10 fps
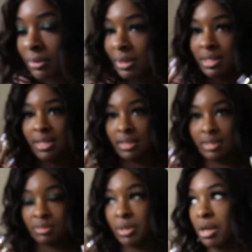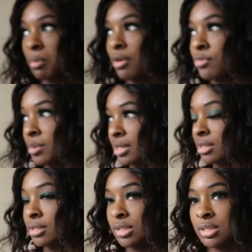want to take this makeup off
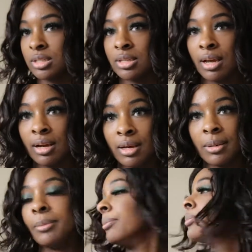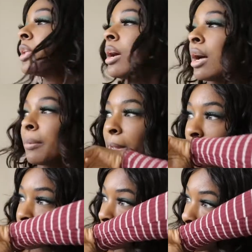because I'm
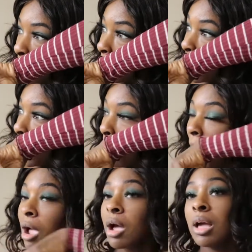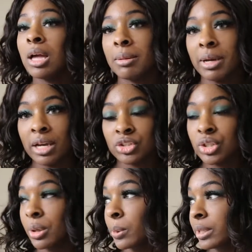actually
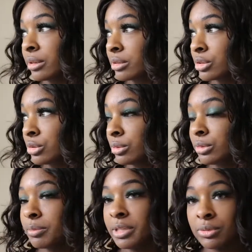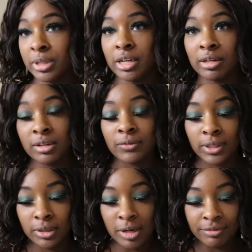going to be doing another
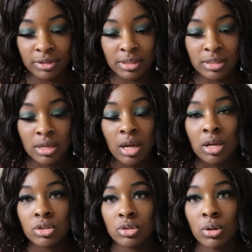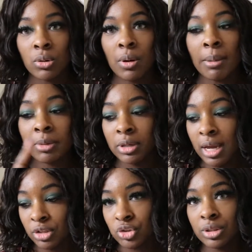video after this. So I'm gonna
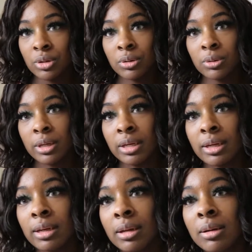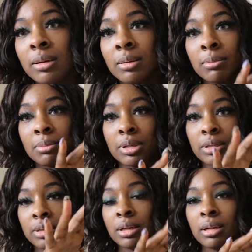actually go and
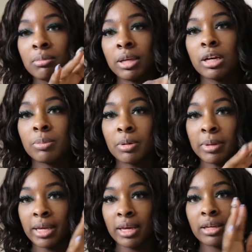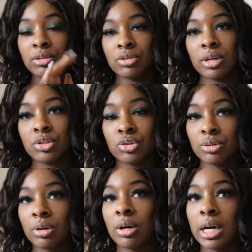put makeup on my hand so I can show
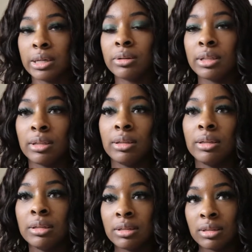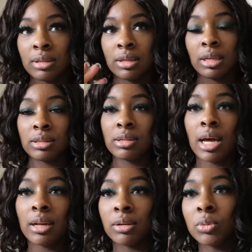y'all how it
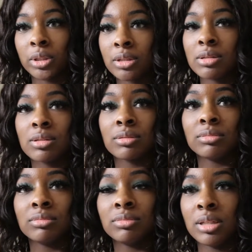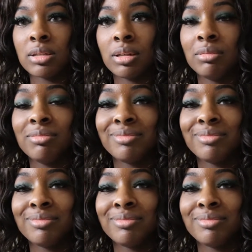kind of works, basically.